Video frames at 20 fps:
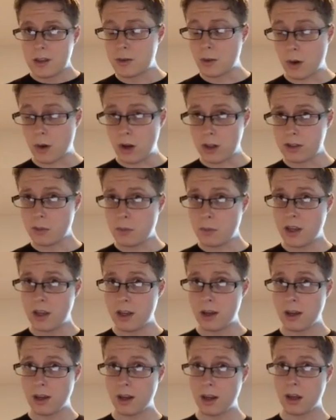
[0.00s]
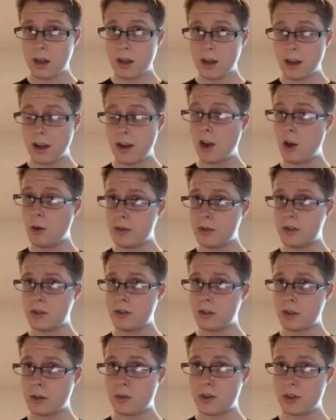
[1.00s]
awesome. I hope this is
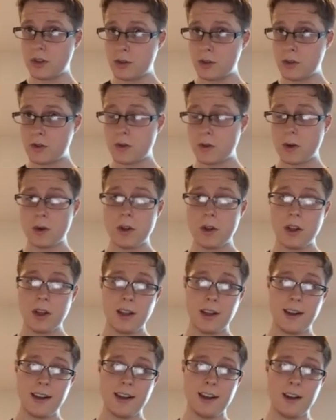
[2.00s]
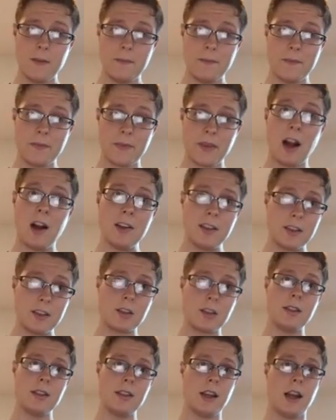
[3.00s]
somewhat useful.
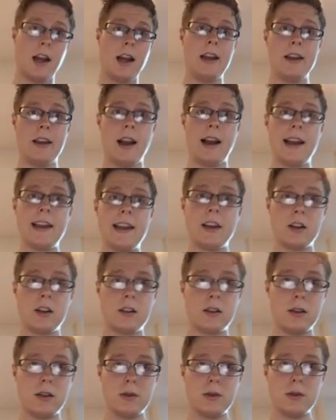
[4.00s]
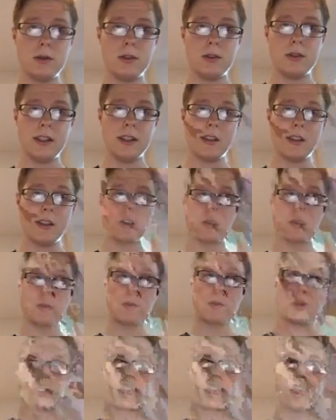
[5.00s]
Honestly, I include the TensorBoard
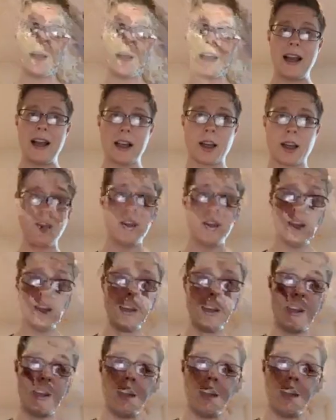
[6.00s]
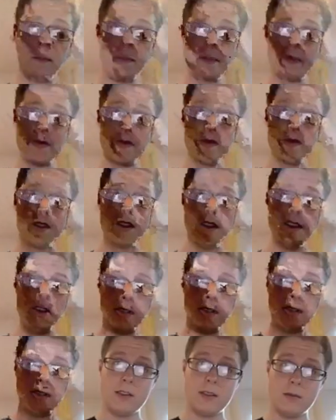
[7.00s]
callback
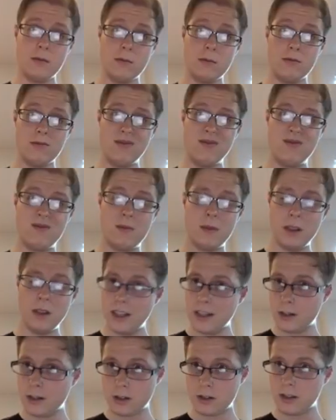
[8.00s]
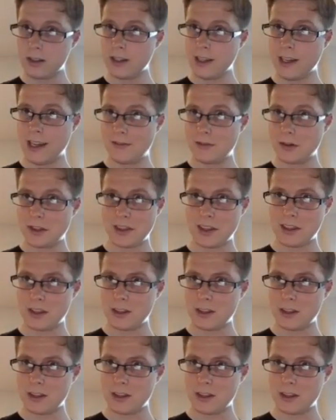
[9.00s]
in literally everything